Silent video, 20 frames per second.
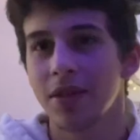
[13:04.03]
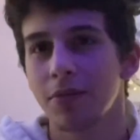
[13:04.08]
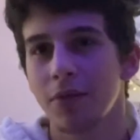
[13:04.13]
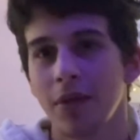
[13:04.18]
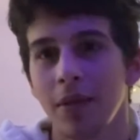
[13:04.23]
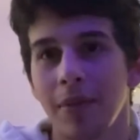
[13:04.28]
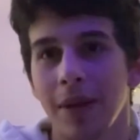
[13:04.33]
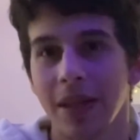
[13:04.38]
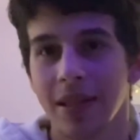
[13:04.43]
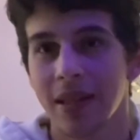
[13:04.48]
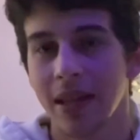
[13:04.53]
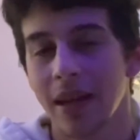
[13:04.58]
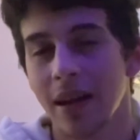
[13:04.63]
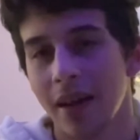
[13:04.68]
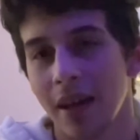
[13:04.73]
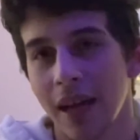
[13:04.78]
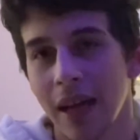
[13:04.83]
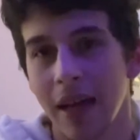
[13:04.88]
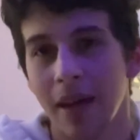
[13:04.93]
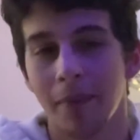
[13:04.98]
movie because they call
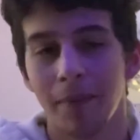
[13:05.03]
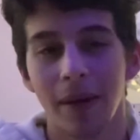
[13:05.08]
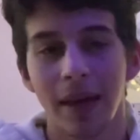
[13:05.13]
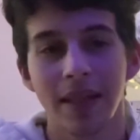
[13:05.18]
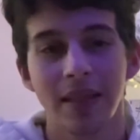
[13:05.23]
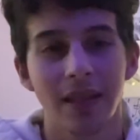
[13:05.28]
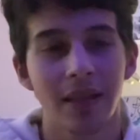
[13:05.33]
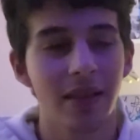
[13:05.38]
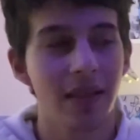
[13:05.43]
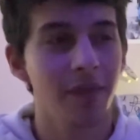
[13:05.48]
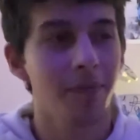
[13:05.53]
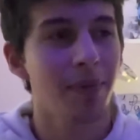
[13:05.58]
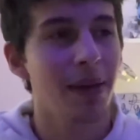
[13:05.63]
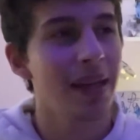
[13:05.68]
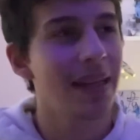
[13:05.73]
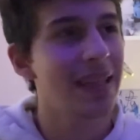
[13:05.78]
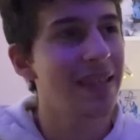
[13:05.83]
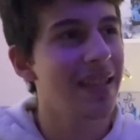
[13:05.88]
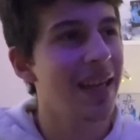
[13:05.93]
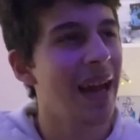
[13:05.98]
it kind of basic and stuff, but
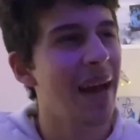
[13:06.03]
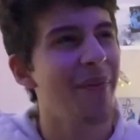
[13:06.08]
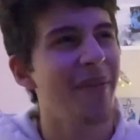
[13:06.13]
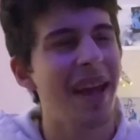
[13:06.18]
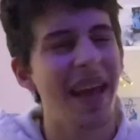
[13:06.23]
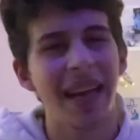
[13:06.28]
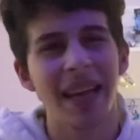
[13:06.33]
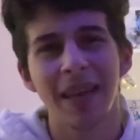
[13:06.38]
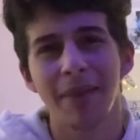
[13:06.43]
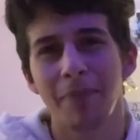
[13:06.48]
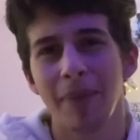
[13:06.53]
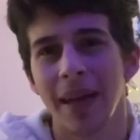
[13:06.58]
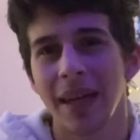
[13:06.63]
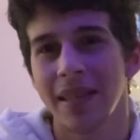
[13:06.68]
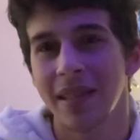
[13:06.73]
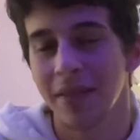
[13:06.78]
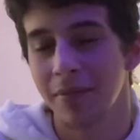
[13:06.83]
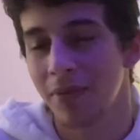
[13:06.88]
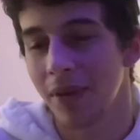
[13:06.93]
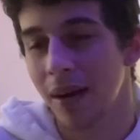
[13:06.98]
it doesn't have any
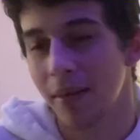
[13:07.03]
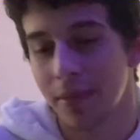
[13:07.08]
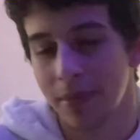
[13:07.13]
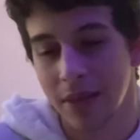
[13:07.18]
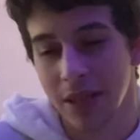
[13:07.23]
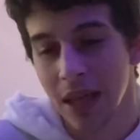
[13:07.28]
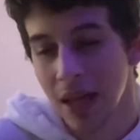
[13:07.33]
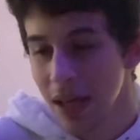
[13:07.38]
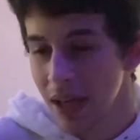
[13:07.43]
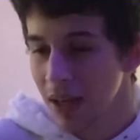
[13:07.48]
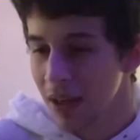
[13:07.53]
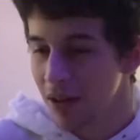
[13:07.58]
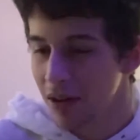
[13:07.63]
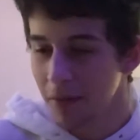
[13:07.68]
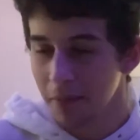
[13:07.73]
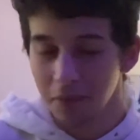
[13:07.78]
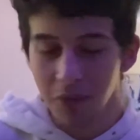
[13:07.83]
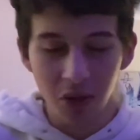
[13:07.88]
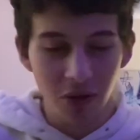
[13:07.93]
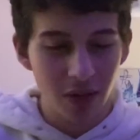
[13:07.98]
pacing problems. The
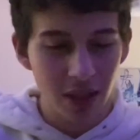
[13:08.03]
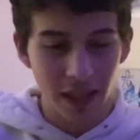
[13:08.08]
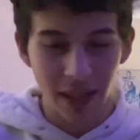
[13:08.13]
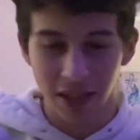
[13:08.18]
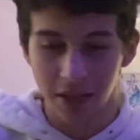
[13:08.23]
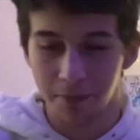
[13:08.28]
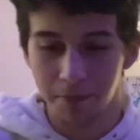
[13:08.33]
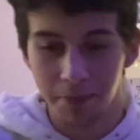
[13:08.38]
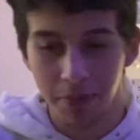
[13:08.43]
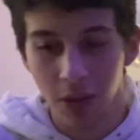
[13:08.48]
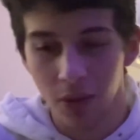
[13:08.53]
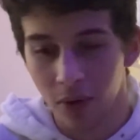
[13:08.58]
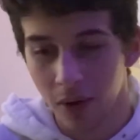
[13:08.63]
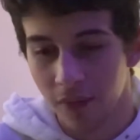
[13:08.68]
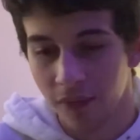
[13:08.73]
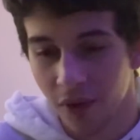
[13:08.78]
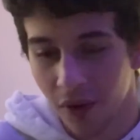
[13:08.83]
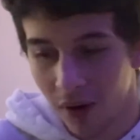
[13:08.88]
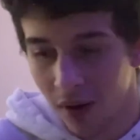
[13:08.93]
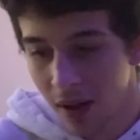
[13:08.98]
music is
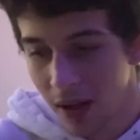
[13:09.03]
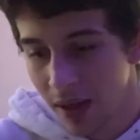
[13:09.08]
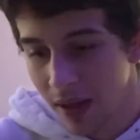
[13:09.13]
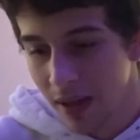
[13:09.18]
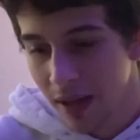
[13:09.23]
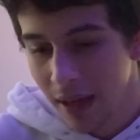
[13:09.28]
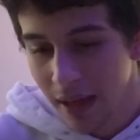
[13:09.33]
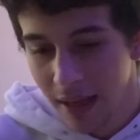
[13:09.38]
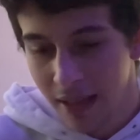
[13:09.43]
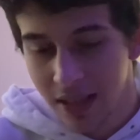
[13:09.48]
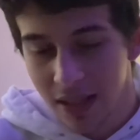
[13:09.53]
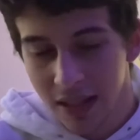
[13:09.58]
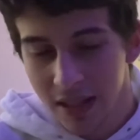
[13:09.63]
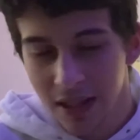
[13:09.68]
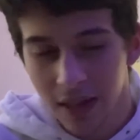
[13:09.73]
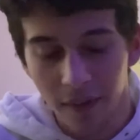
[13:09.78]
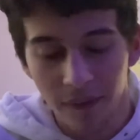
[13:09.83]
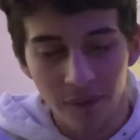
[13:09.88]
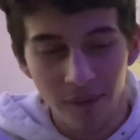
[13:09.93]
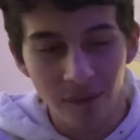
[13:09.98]
beautiful. It's just
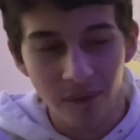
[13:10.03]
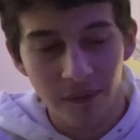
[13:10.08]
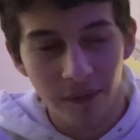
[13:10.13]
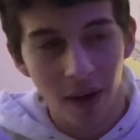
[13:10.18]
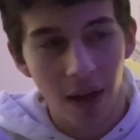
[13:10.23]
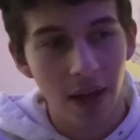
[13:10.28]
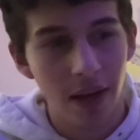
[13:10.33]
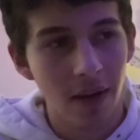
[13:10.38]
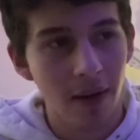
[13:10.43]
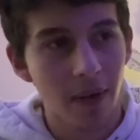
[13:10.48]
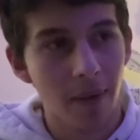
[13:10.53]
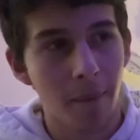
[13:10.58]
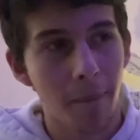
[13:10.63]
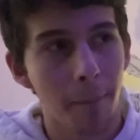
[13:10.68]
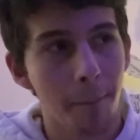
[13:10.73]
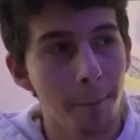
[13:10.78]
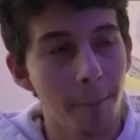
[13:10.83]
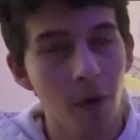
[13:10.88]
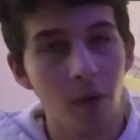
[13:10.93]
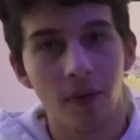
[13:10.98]
a fun
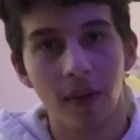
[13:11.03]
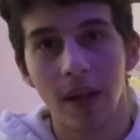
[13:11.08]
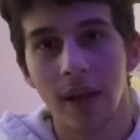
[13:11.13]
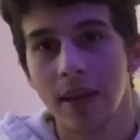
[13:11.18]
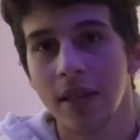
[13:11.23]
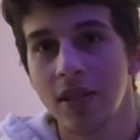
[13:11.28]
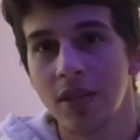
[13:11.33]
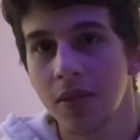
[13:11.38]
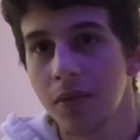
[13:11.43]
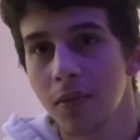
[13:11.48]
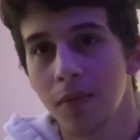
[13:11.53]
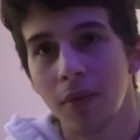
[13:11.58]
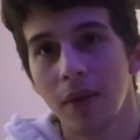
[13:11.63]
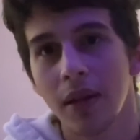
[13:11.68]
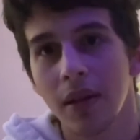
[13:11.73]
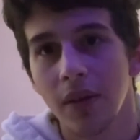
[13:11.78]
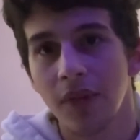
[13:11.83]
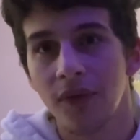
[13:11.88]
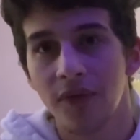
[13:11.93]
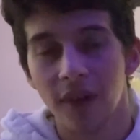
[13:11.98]
movie. It's
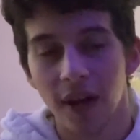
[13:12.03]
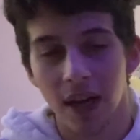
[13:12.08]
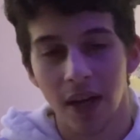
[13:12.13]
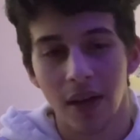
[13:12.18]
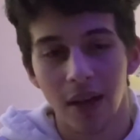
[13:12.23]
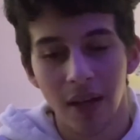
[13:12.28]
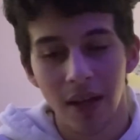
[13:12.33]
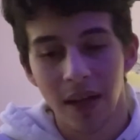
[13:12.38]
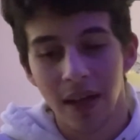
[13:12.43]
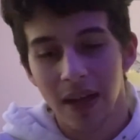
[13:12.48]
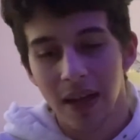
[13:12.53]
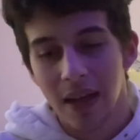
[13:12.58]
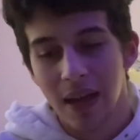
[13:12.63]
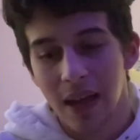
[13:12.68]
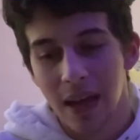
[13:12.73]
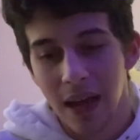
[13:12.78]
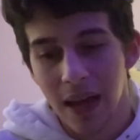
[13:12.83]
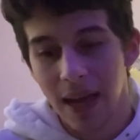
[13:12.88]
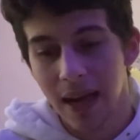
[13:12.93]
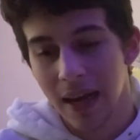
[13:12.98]
really fun,
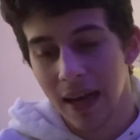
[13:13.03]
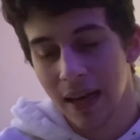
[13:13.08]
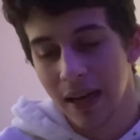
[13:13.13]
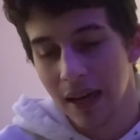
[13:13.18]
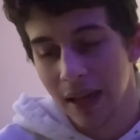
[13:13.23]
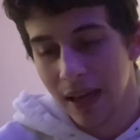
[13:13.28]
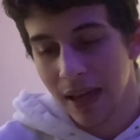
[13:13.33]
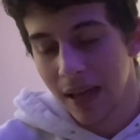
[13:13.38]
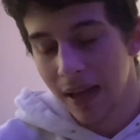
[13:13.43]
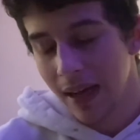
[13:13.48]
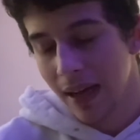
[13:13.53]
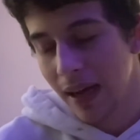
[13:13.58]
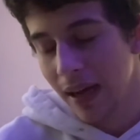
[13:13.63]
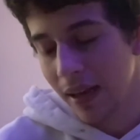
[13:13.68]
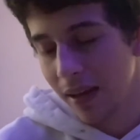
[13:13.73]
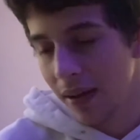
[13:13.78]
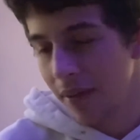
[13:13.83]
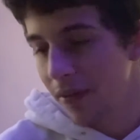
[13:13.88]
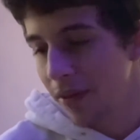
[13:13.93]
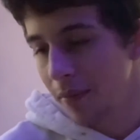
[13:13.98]
and I
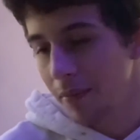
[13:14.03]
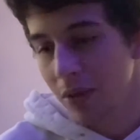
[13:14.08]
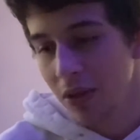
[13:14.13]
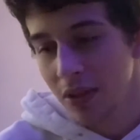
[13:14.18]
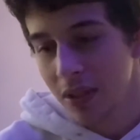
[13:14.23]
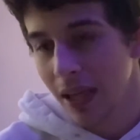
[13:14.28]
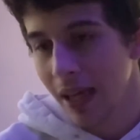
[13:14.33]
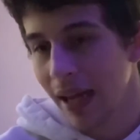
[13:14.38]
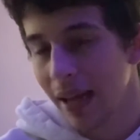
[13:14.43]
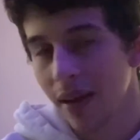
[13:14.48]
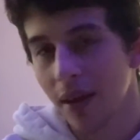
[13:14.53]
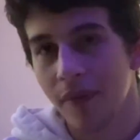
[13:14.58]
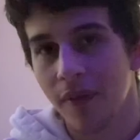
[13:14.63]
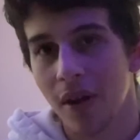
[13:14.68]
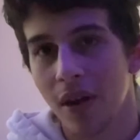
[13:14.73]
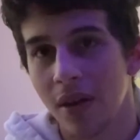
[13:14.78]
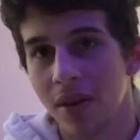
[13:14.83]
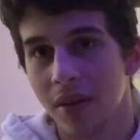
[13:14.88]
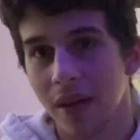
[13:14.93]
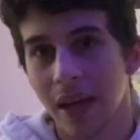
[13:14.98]
love the music. I love
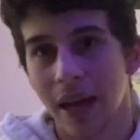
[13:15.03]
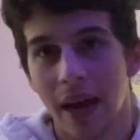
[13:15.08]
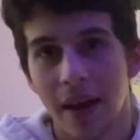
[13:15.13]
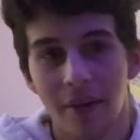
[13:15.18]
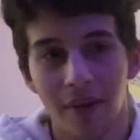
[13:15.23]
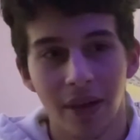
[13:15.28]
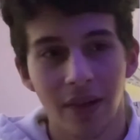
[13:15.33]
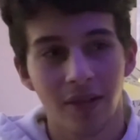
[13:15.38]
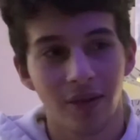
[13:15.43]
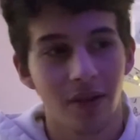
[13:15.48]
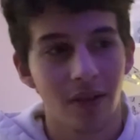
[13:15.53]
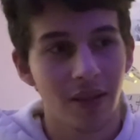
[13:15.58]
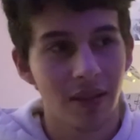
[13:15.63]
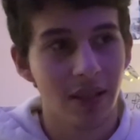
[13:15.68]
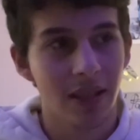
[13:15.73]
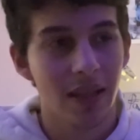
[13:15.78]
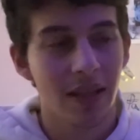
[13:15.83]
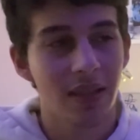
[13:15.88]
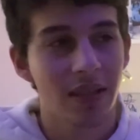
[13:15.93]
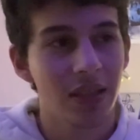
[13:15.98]
all the characters.
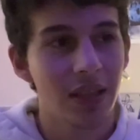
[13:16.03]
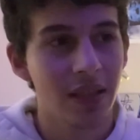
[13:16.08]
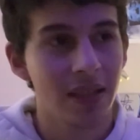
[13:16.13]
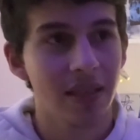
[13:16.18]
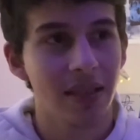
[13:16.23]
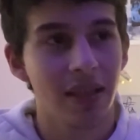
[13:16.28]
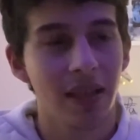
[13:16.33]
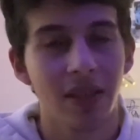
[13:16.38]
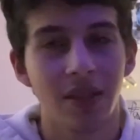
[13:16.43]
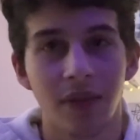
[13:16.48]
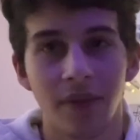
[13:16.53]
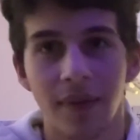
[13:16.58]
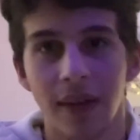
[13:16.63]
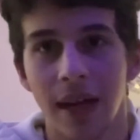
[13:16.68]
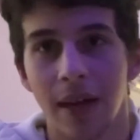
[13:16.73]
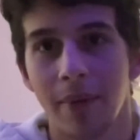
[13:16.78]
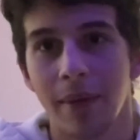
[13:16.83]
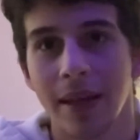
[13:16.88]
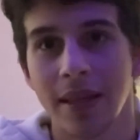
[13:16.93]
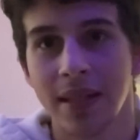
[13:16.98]
It's just such a
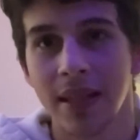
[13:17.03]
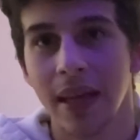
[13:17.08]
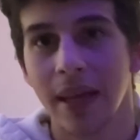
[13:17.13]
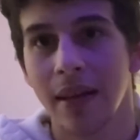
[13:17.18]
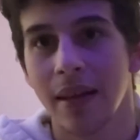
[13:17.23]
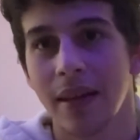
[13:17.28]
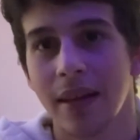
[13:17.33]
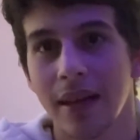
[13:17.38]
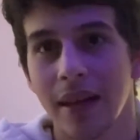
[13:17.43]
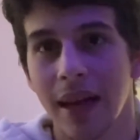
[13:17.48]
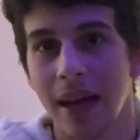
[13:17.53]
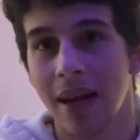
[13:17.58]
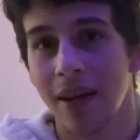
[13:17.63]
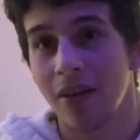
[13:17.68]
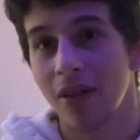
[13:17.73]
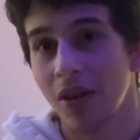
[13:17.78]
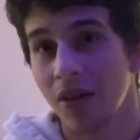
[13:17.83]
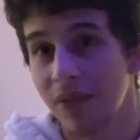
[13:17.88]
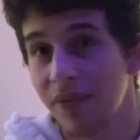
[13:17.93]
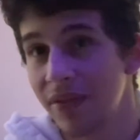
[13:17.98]
vibe. It's like, I
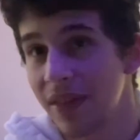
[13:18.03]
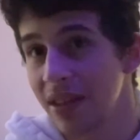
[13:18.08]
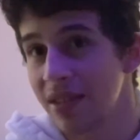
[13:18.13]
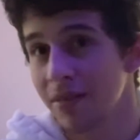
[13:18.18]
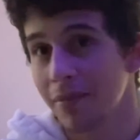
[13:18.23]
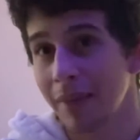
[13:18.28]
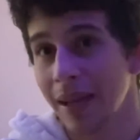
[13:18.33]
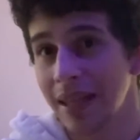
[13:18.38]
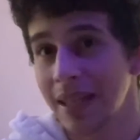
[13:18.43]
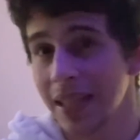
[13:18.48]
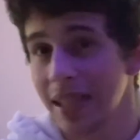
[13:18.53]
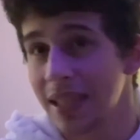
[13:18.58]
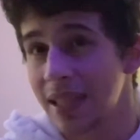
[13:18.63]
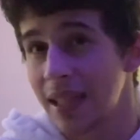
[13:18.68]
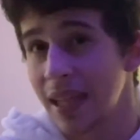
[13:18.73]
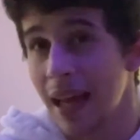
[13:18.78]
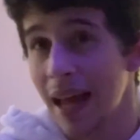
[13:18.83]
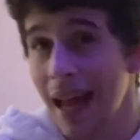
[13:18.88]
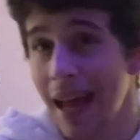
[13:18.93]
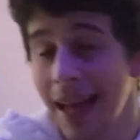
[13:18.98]
don't know if this will make sense
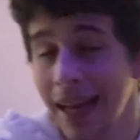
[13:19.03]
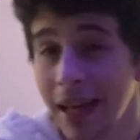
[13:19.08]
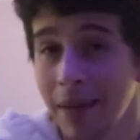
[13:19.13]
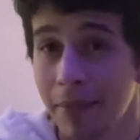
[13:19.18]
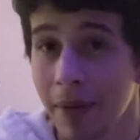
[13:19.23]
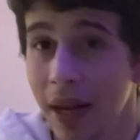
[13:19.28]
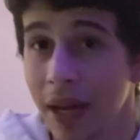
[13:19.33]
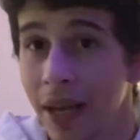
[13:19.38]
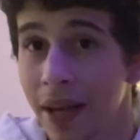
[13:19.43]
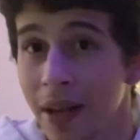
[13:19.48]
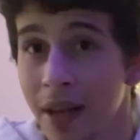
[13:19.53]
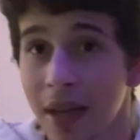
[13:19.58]
to anybody,